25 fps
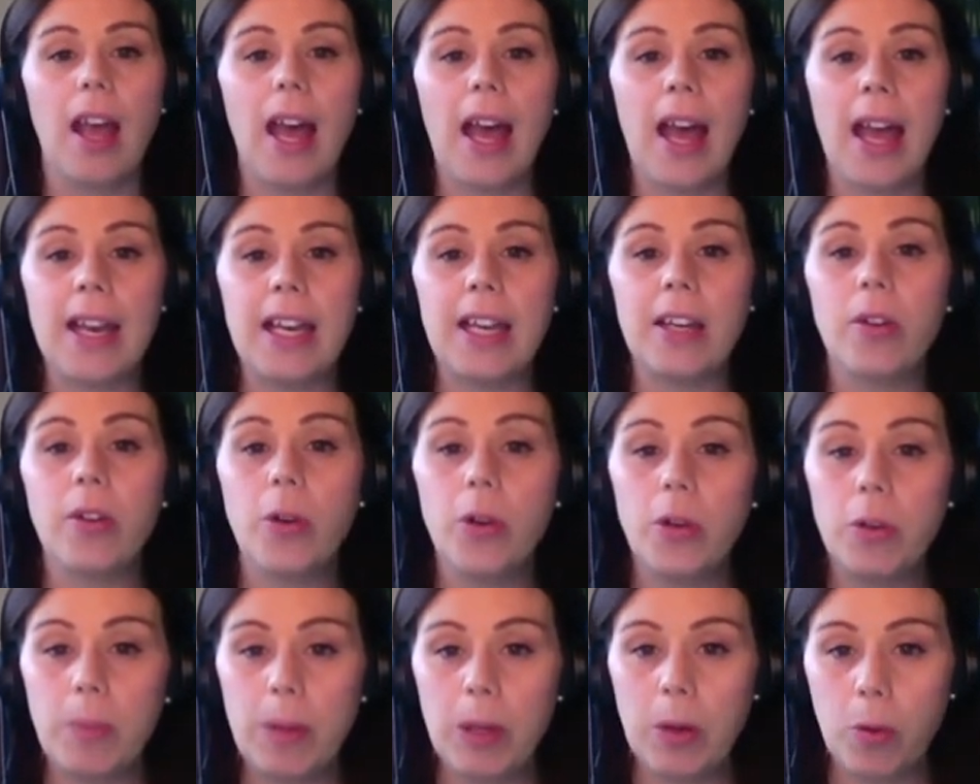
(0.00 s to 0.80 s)
and it
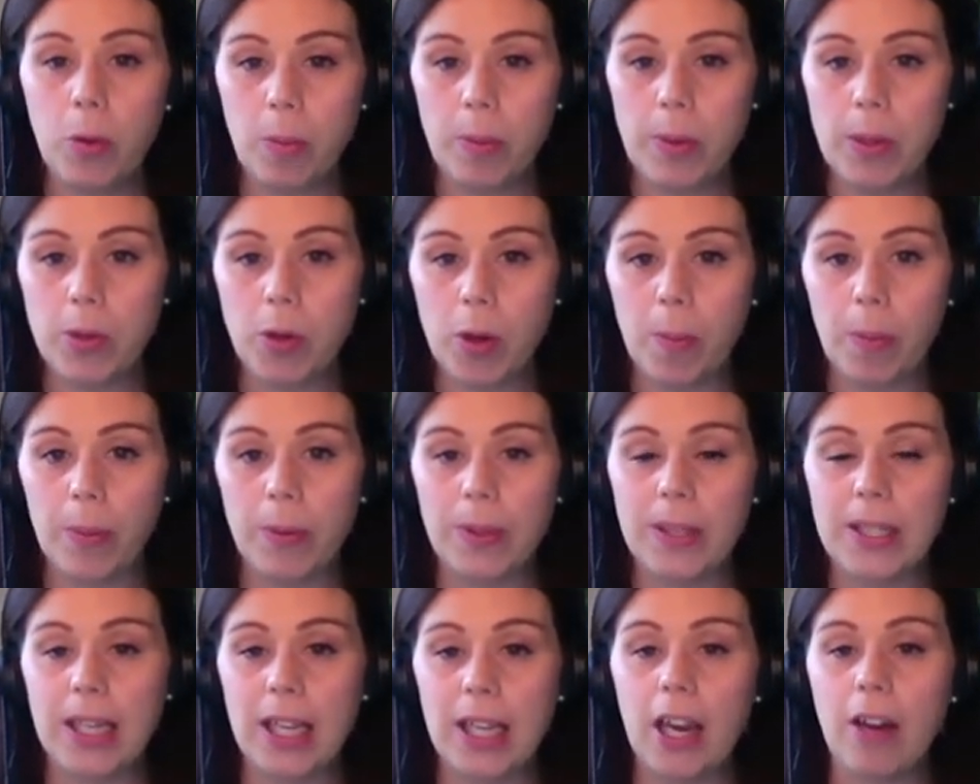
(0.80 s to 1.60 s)
could be opened up
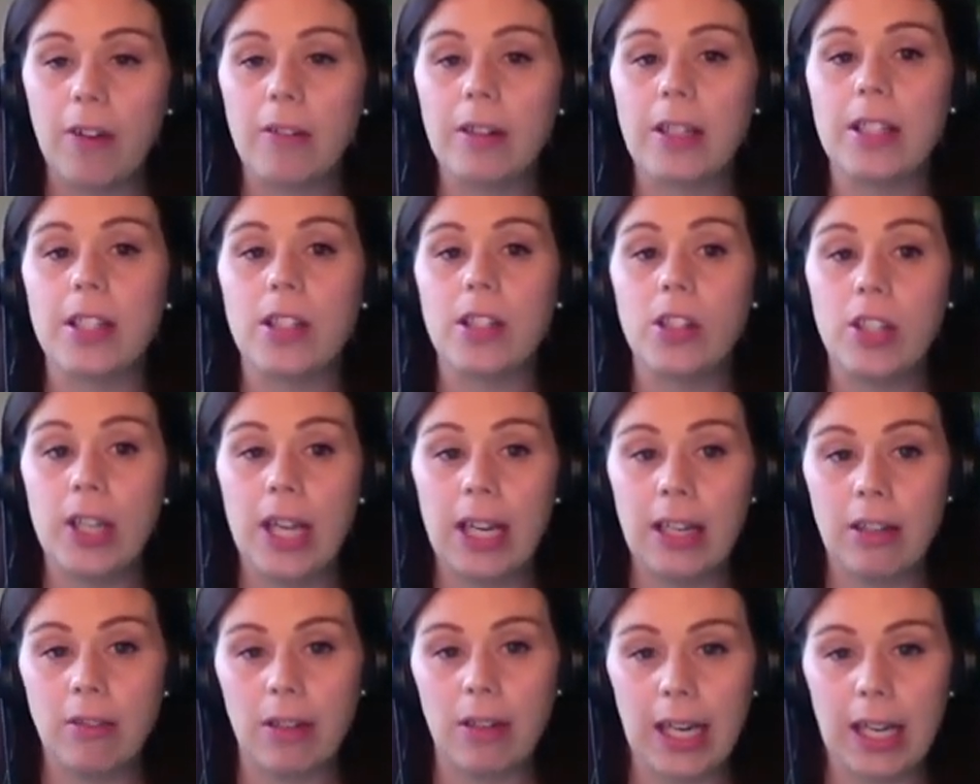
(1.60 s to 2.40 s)
to carers
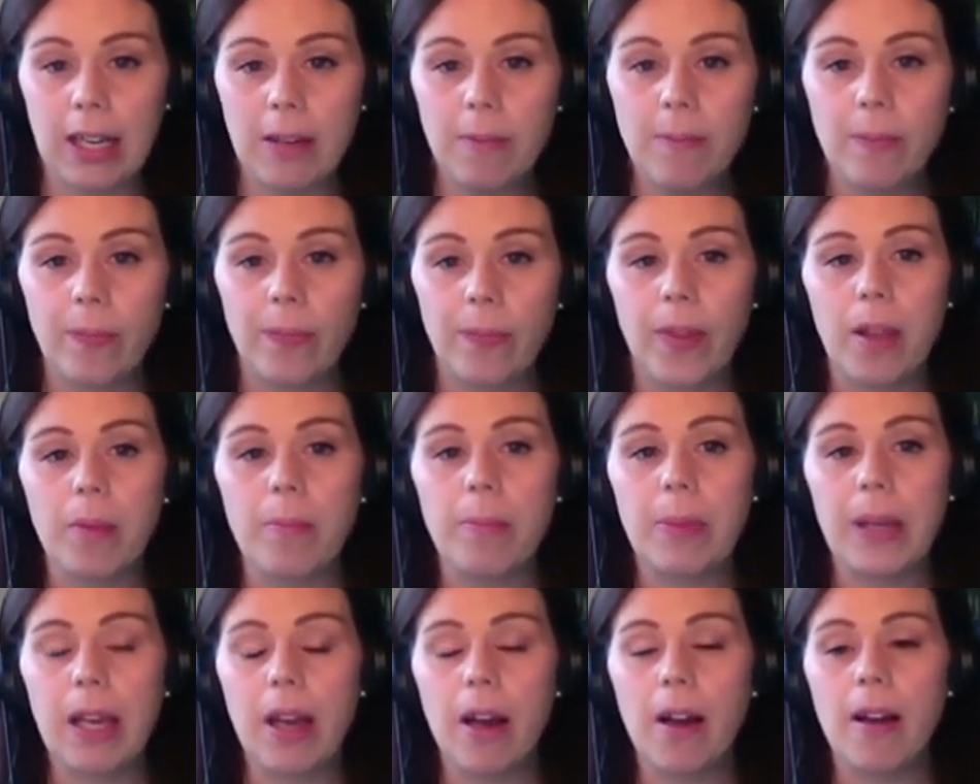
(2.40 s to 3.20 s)
generally
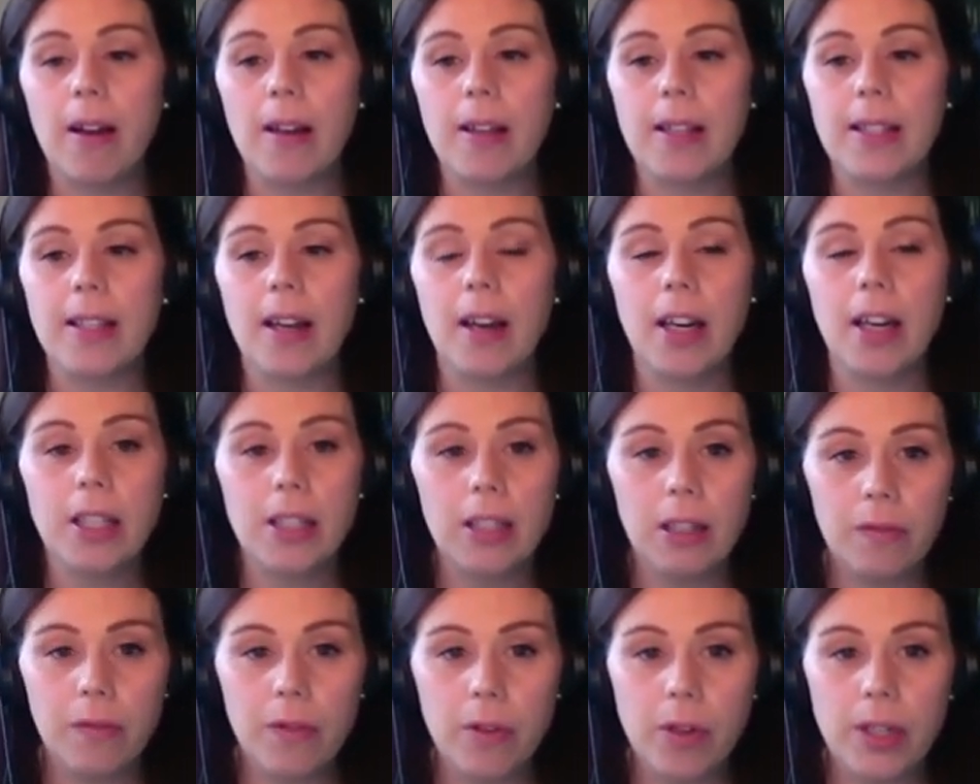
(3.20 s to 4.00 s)
because
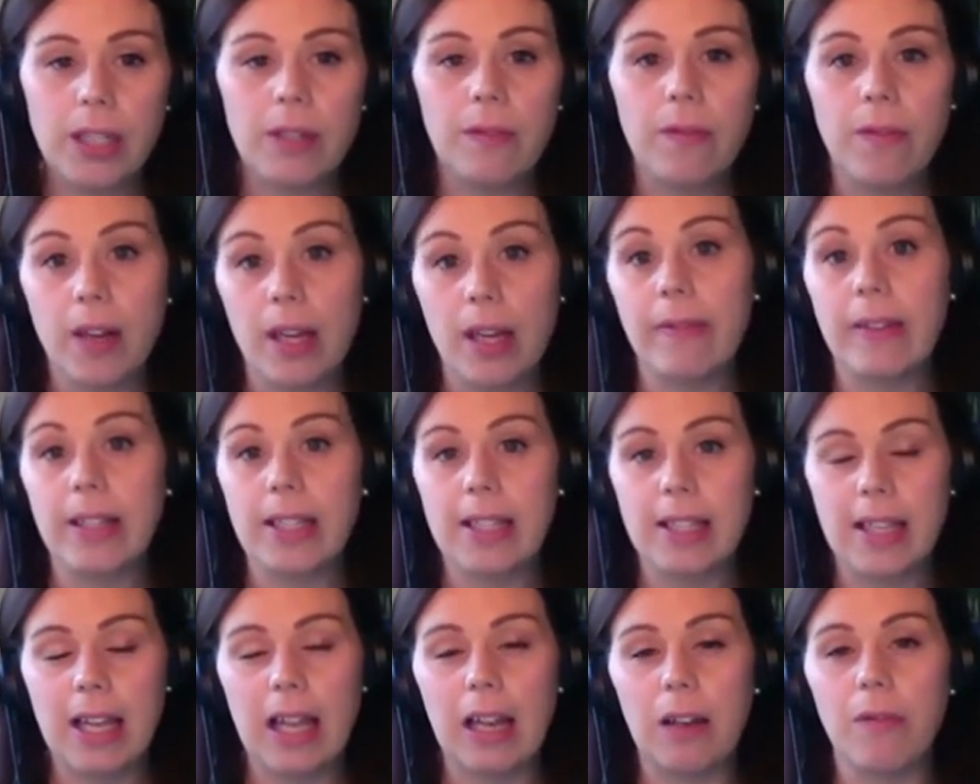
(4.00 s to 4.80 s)
Article 45
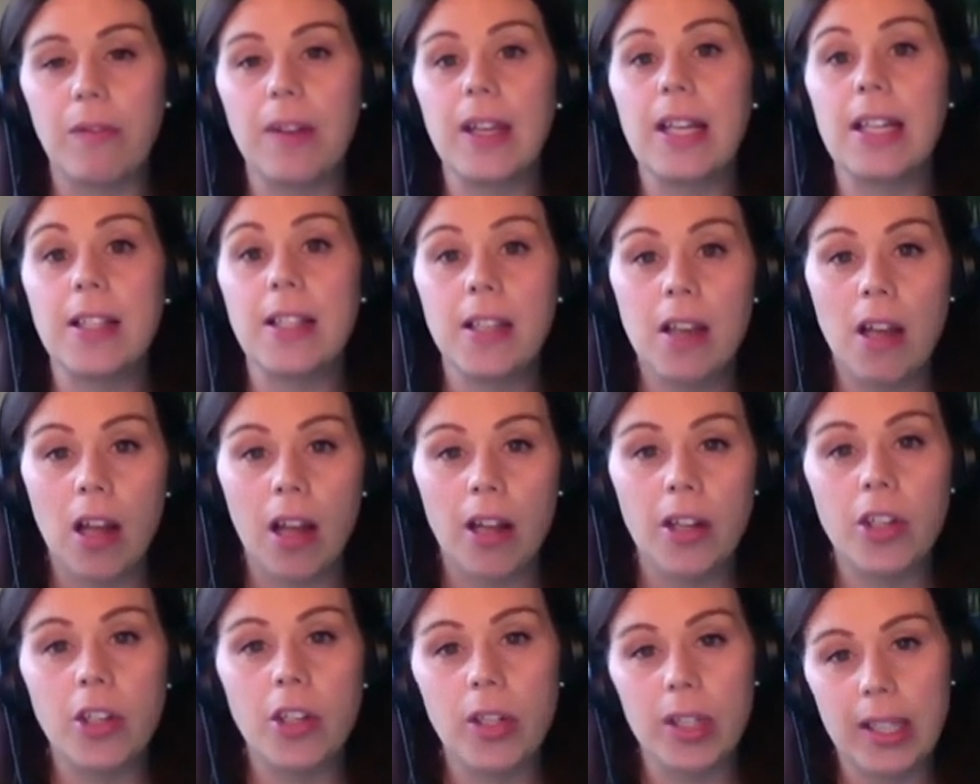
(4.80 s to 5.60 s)
itself is
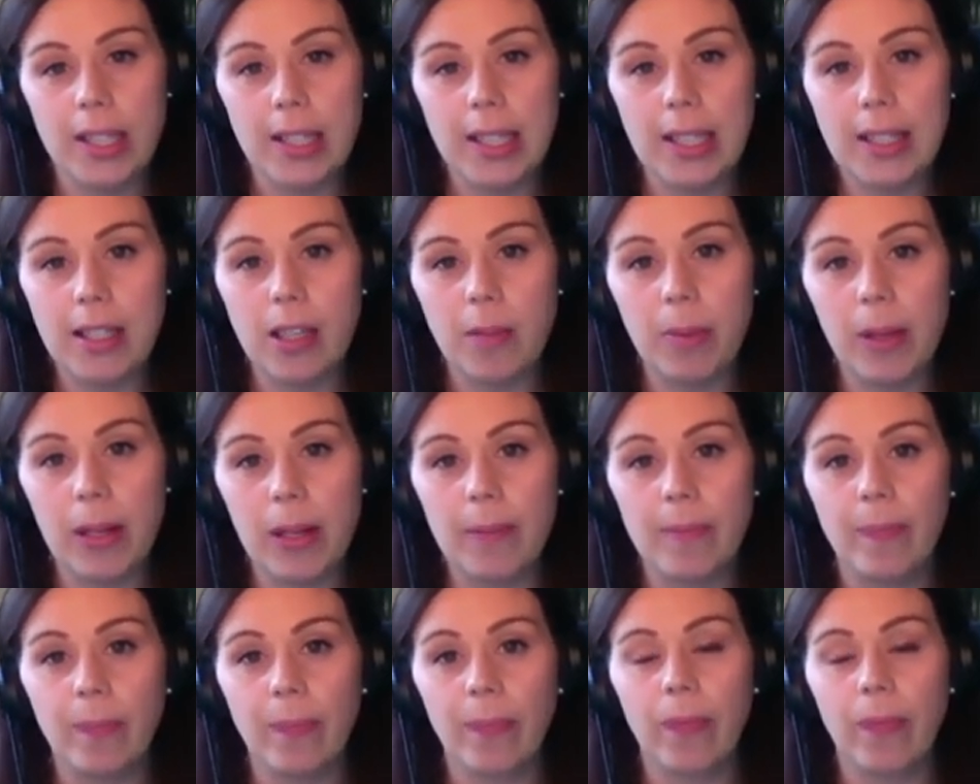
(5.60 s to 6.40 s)
non justiciable.